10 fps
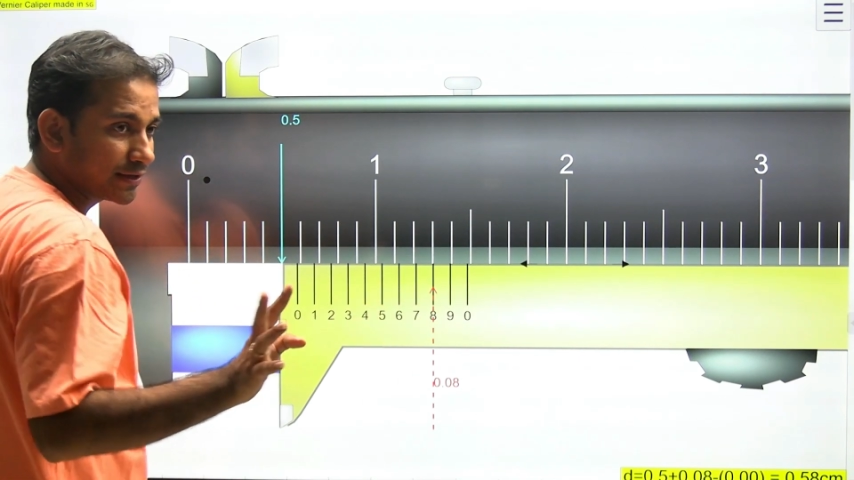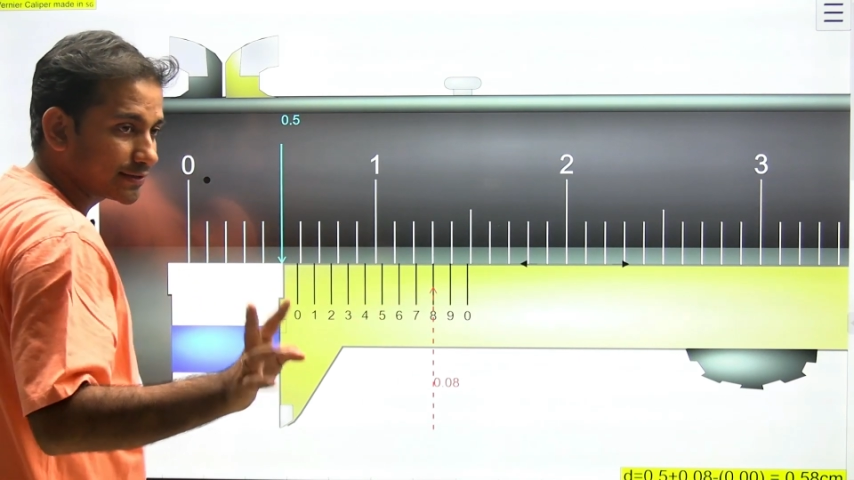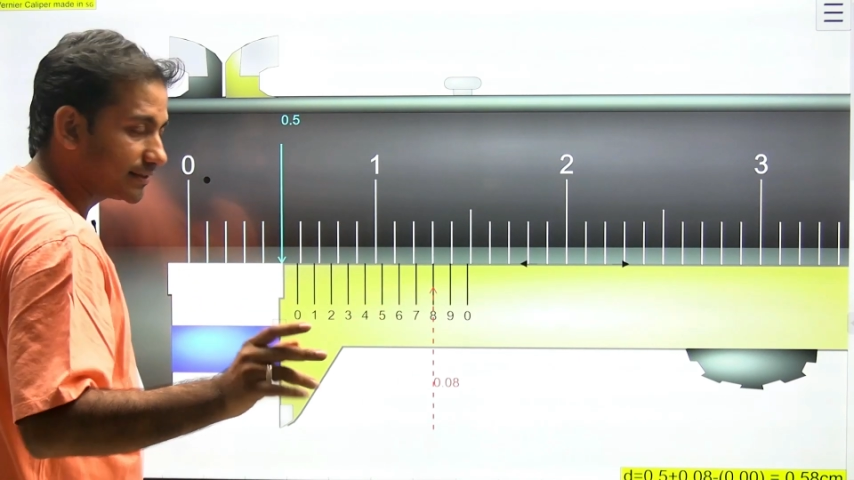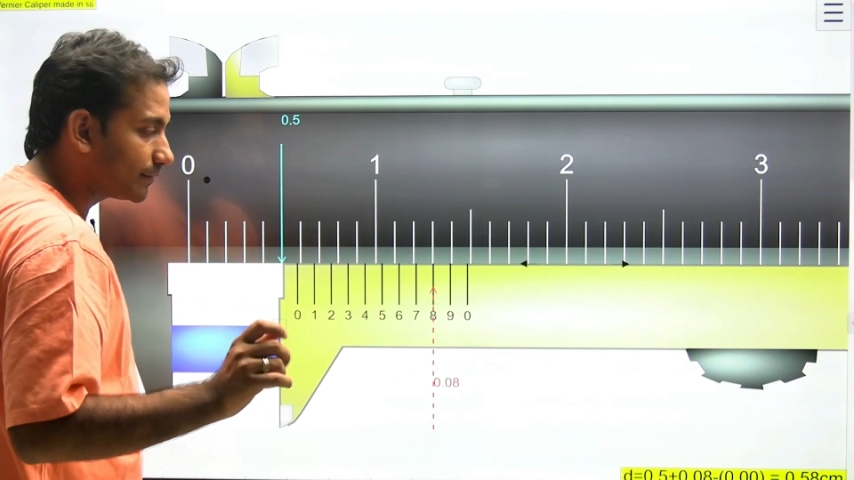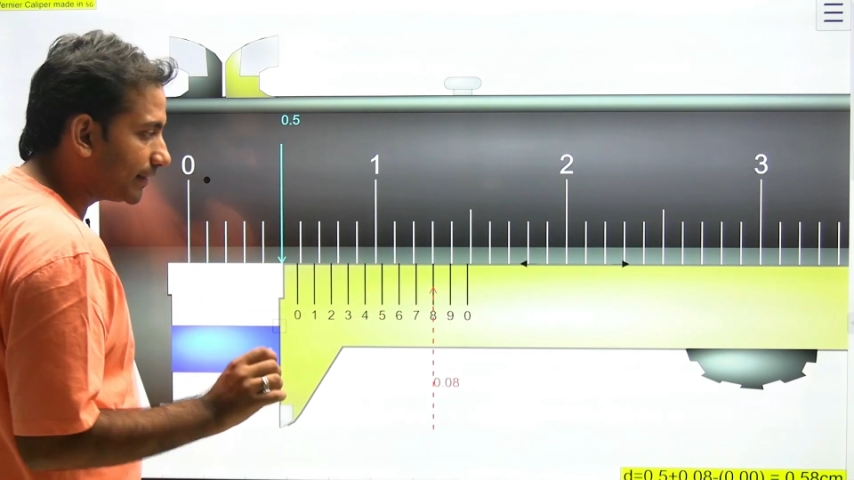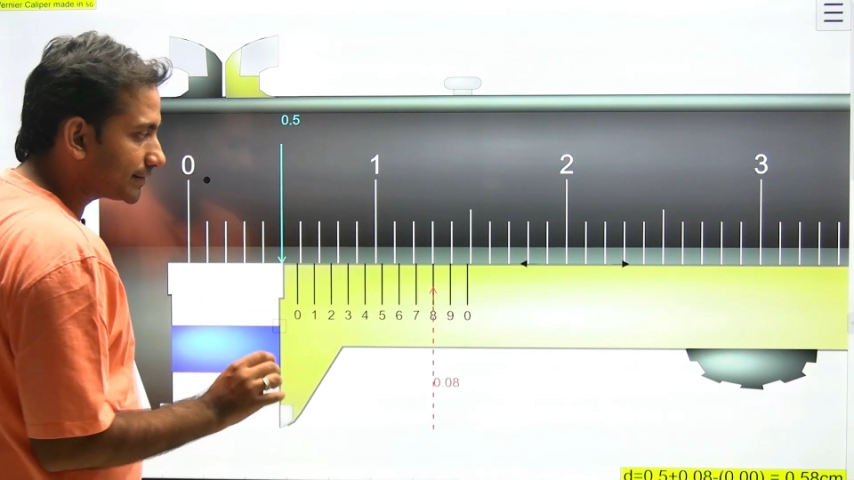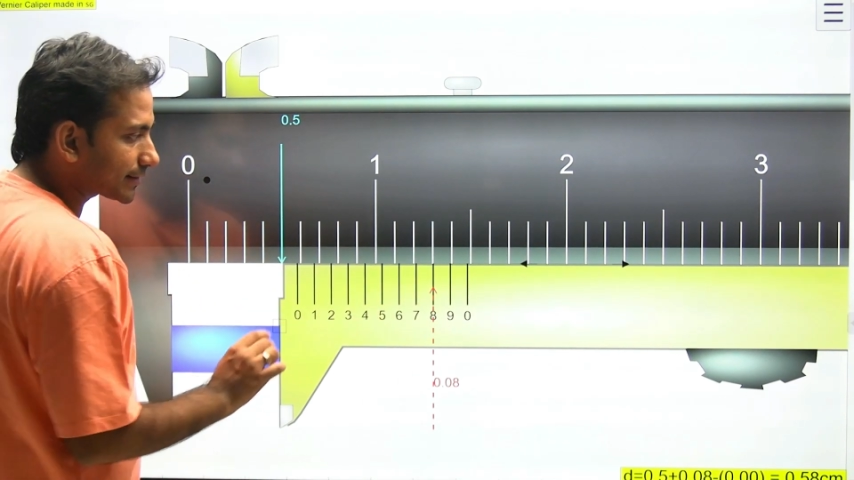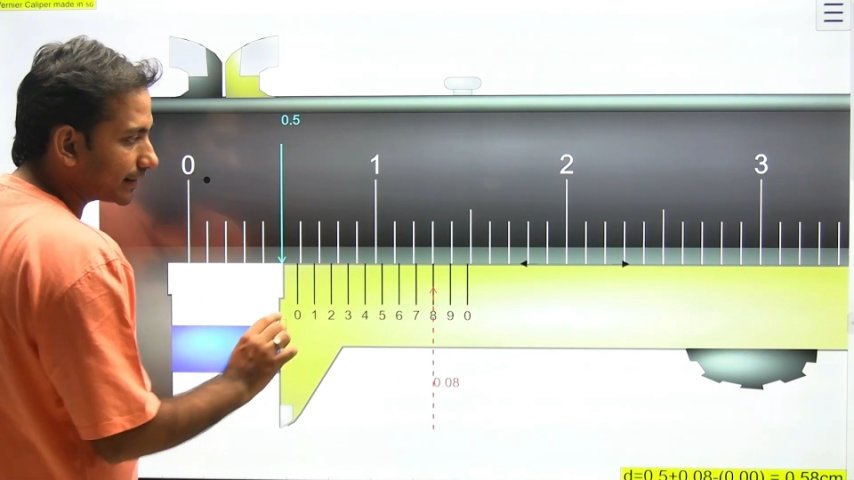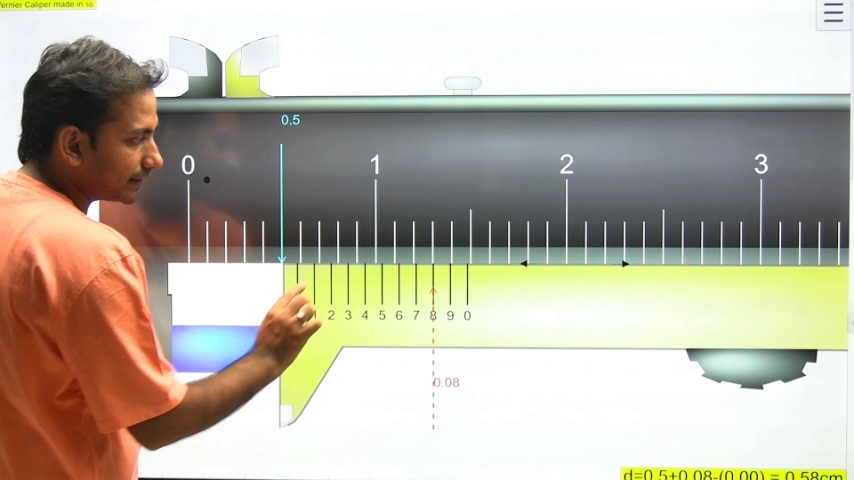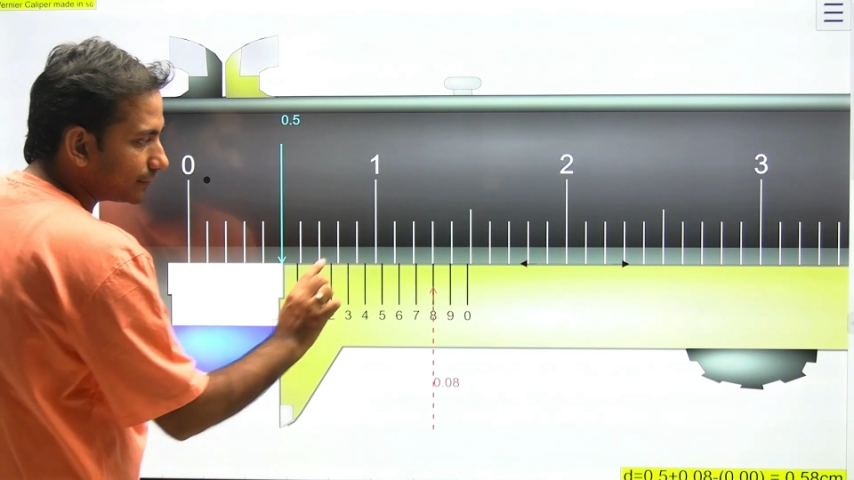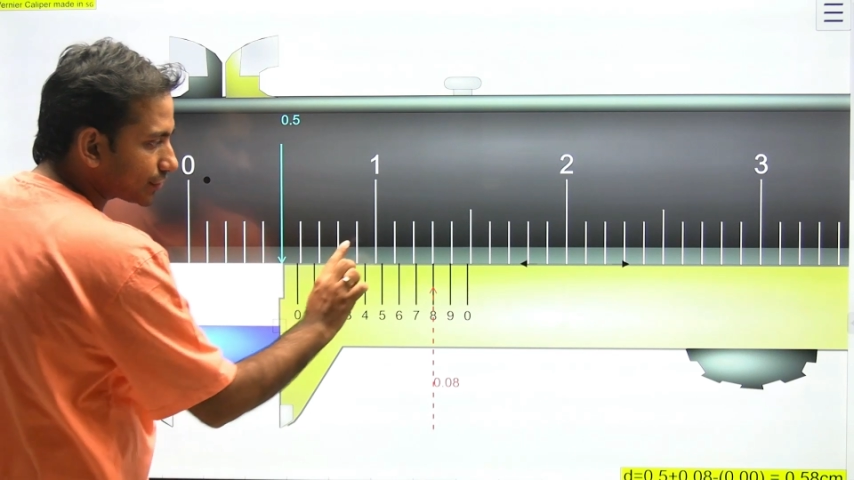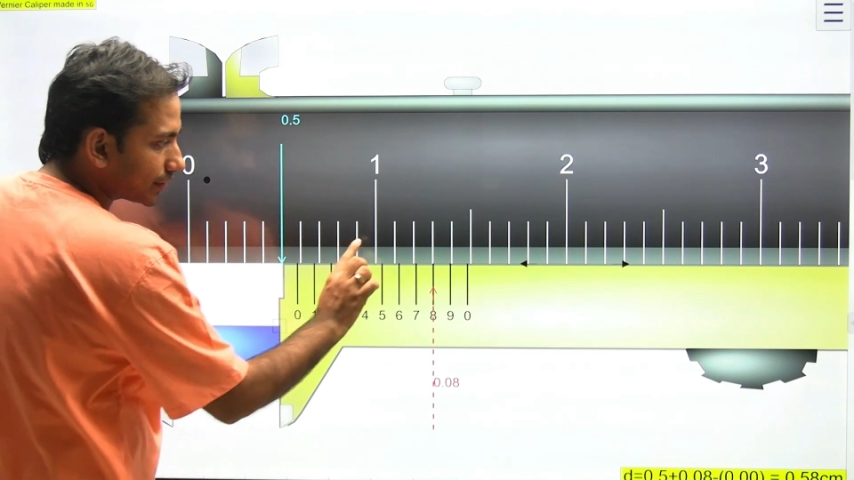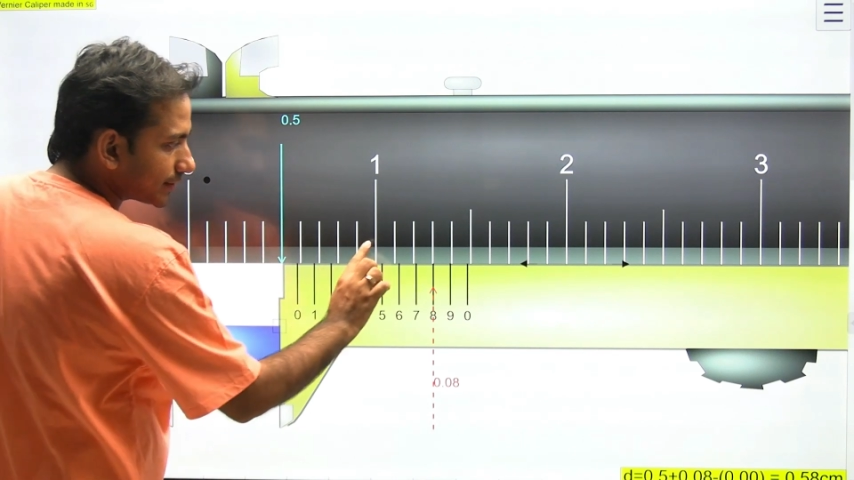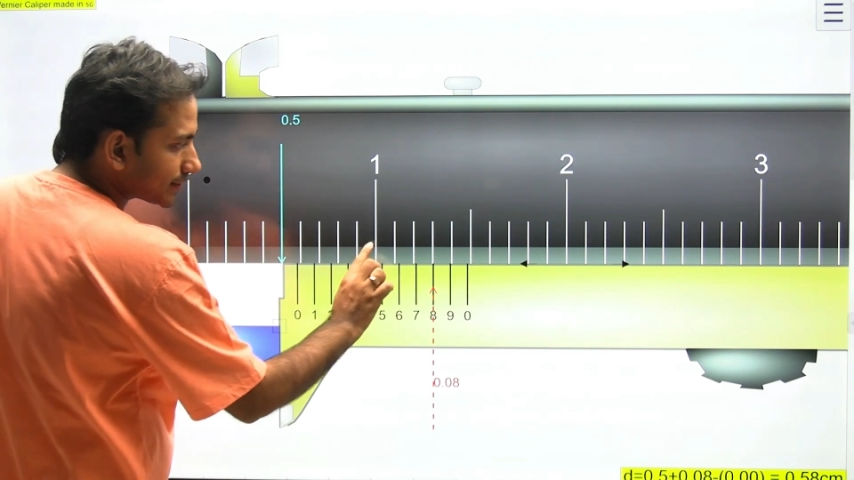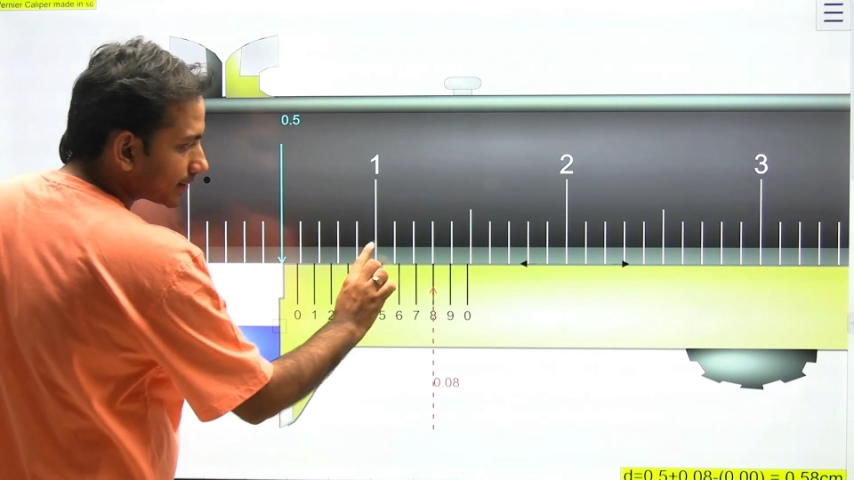See, the main scale
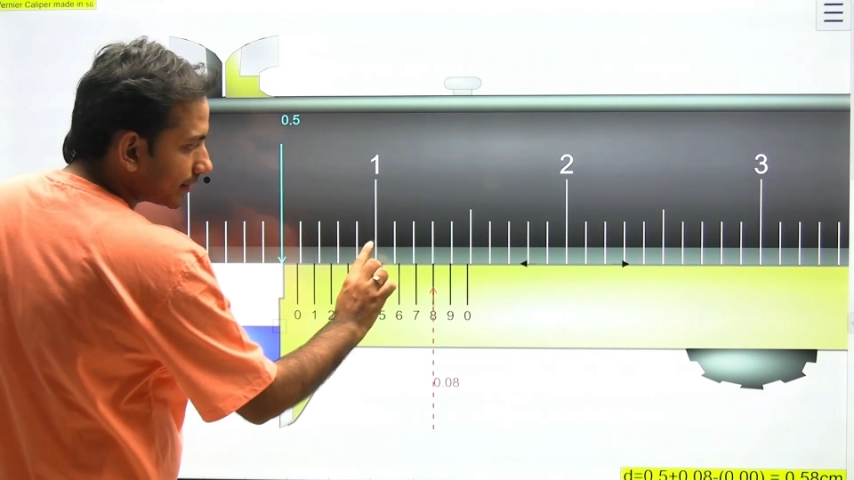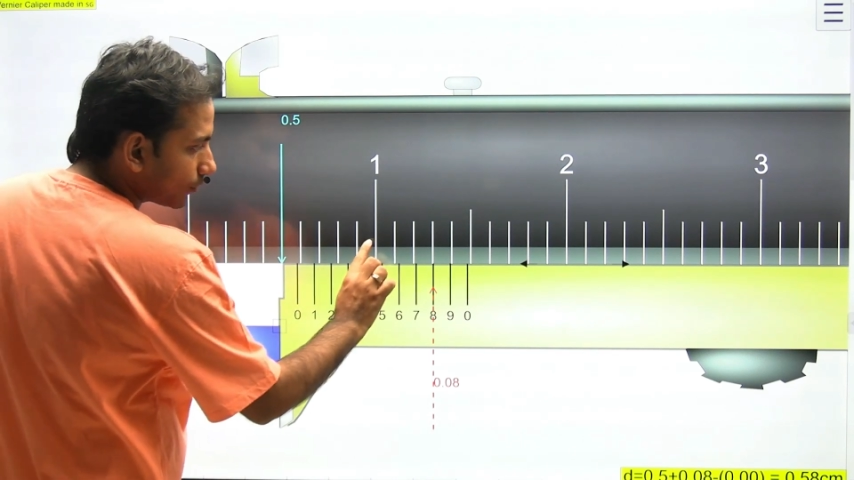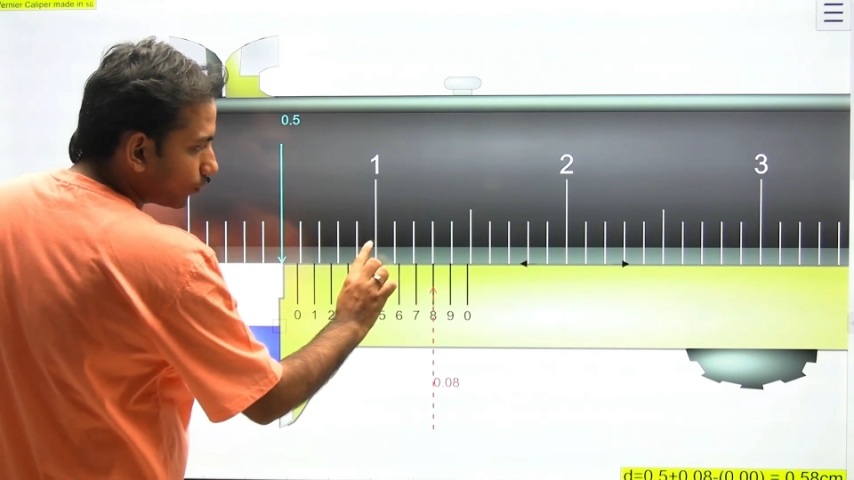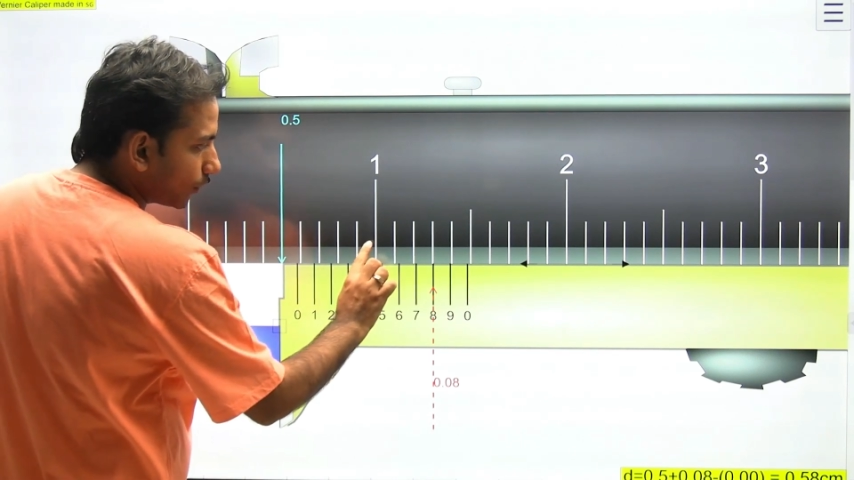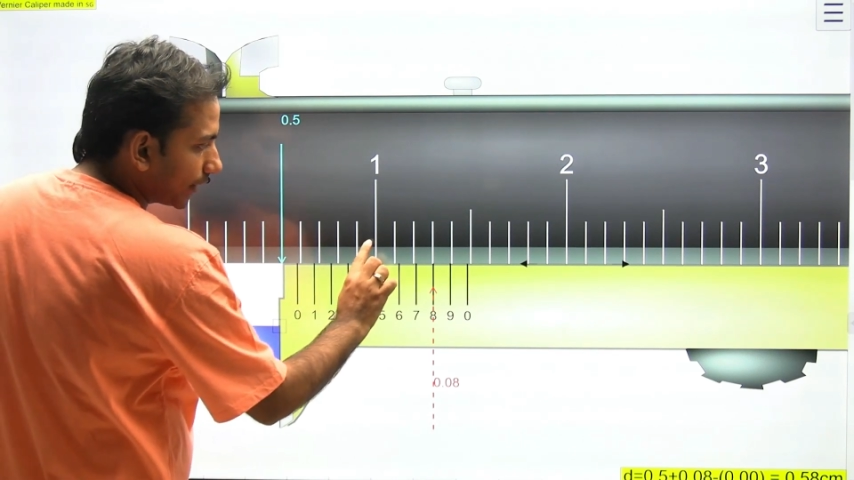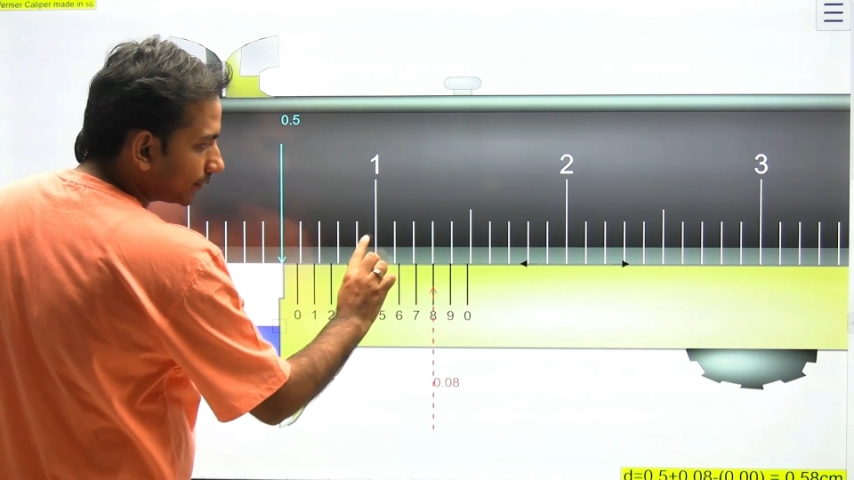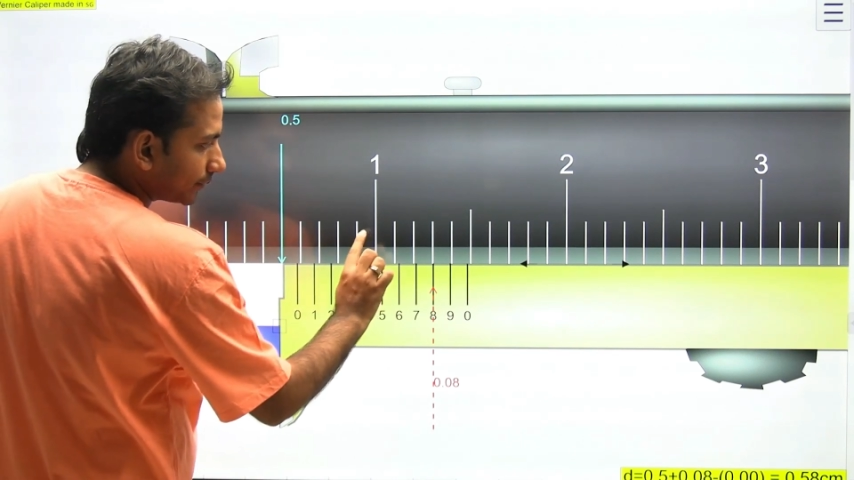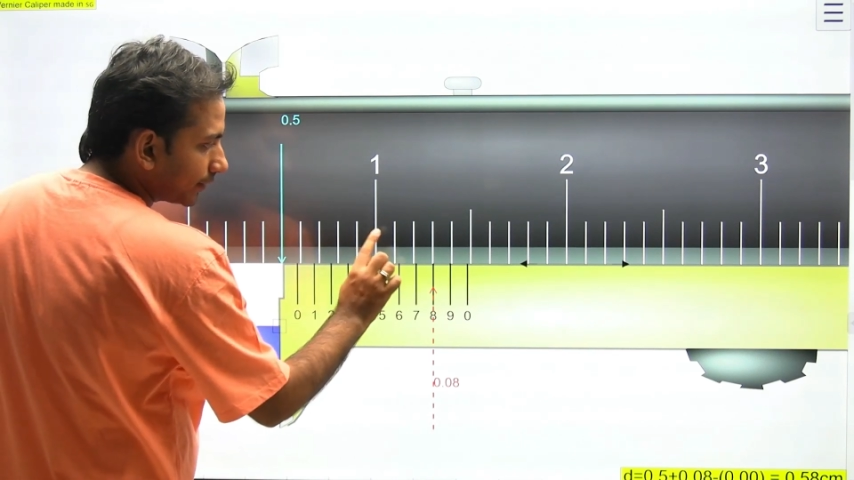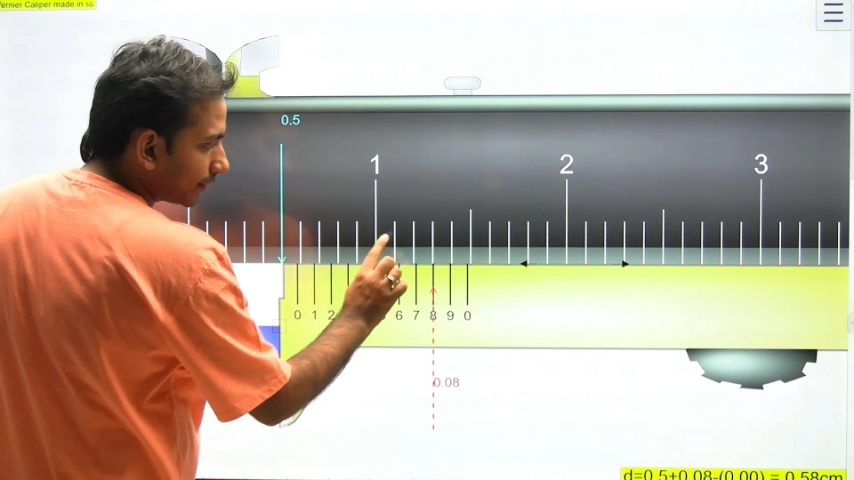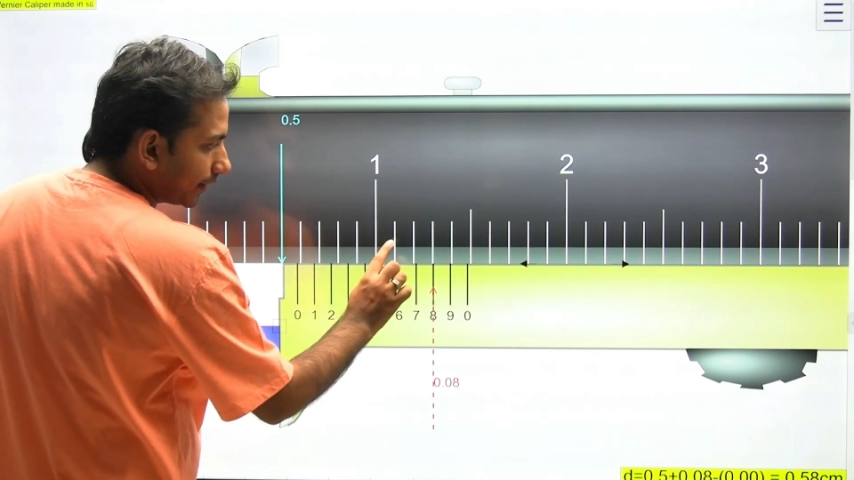division is 1,